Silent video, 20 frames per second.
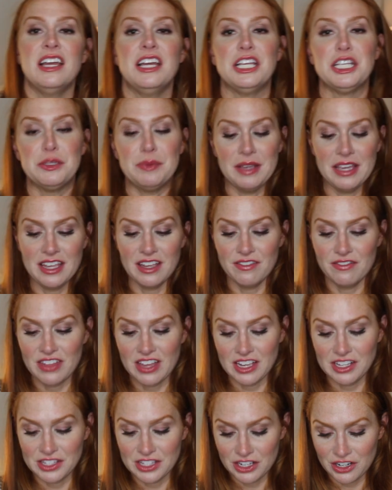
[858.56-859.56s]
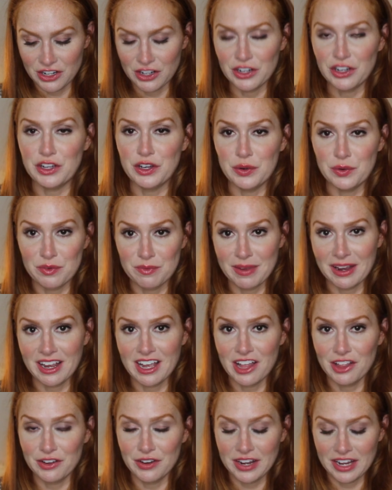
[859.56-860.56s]
speaking of things that are good with my
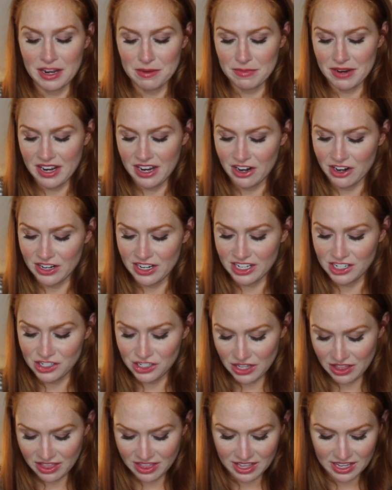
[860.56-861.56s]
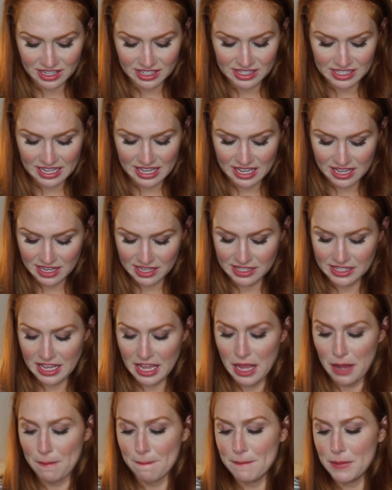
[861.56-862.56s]
coloring and my heritage, this is
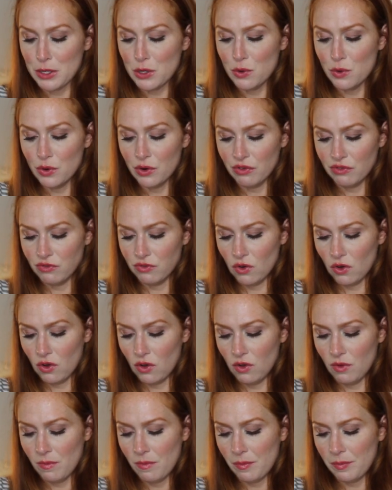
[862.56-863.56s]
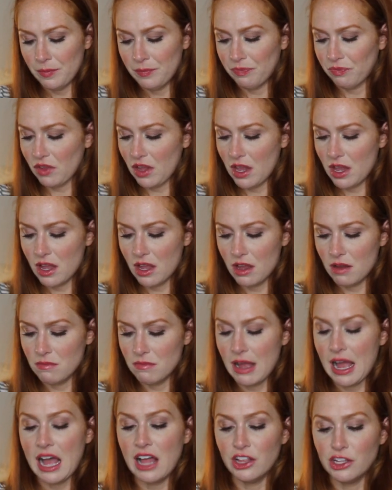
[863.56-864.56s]
a beautiful
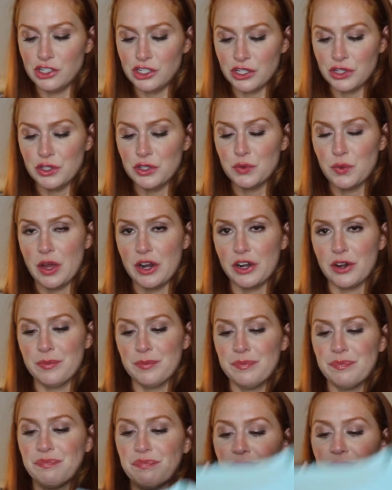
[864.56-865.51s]
halogen sweater.